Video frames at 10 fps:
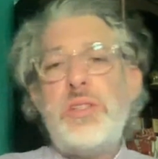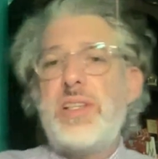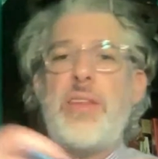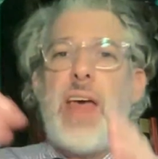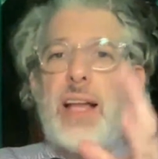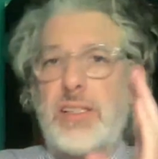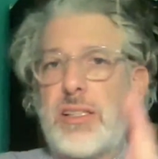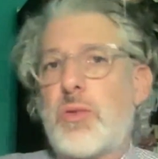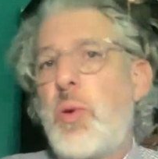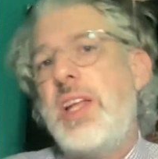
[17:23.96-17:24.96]
in that
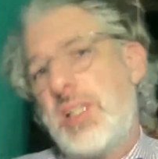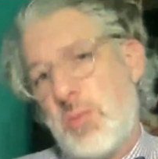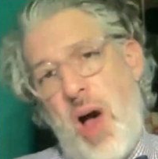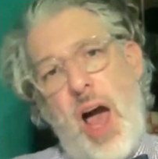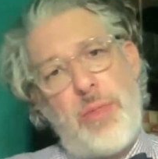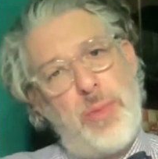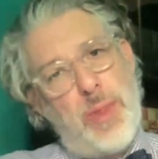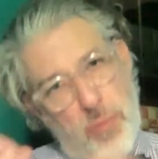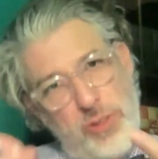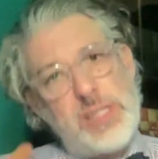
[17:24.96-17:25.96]
sweet spot
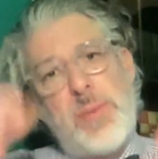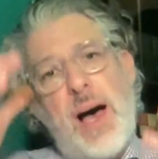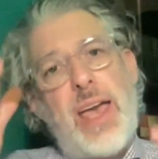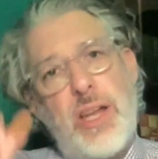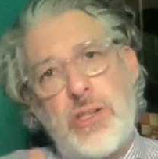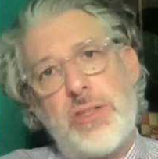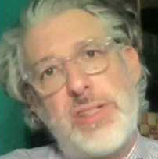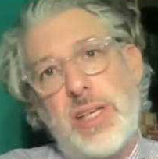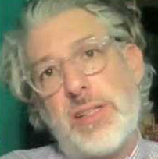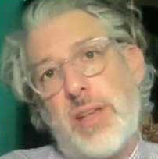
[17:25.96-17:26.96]
that most of my
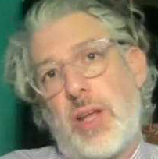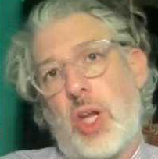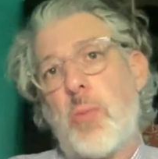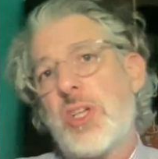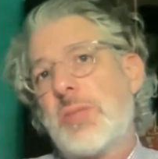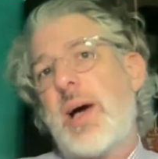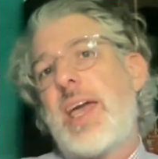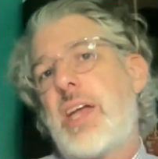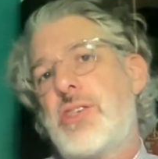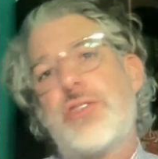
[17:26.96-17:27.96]
agency is in. You know, most of my
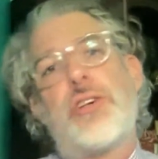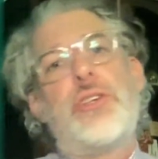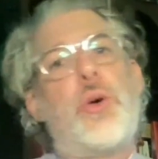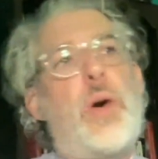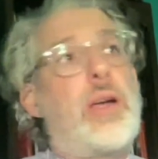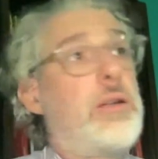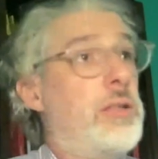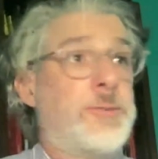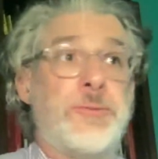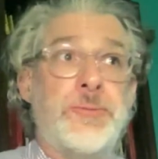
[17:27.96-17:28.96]
agents are doing
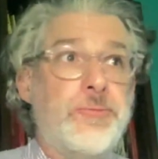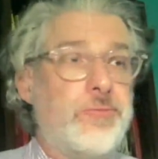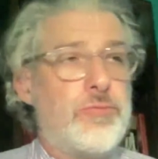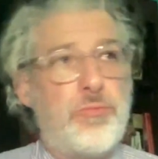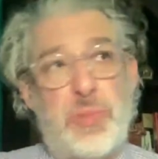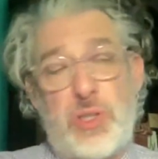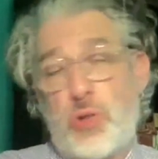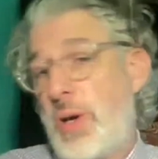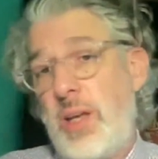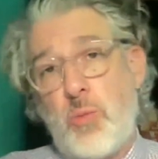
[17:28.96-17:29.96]

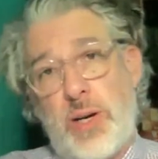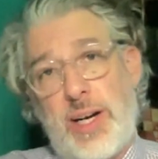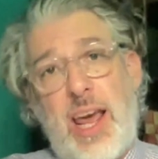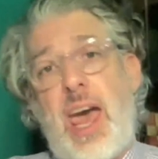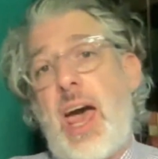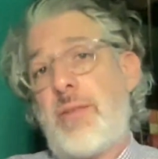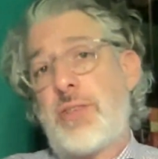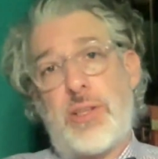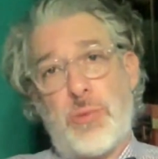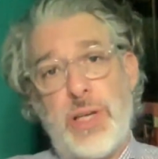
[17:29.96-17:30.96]
between 1.5
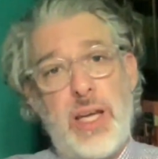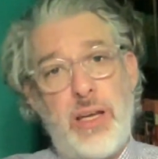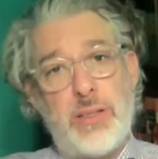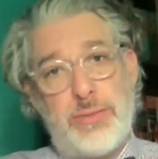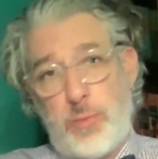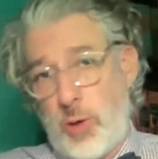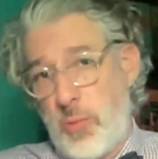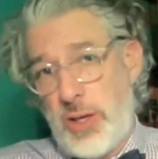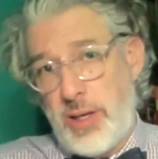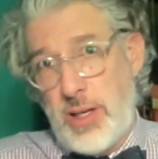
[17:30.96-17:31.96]
to 3 to 4
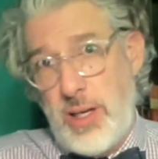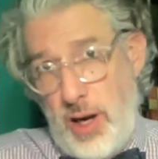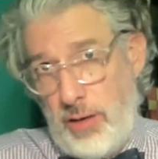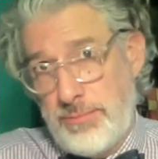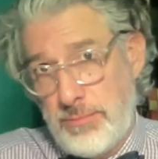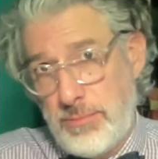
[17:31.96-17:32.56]
million a year.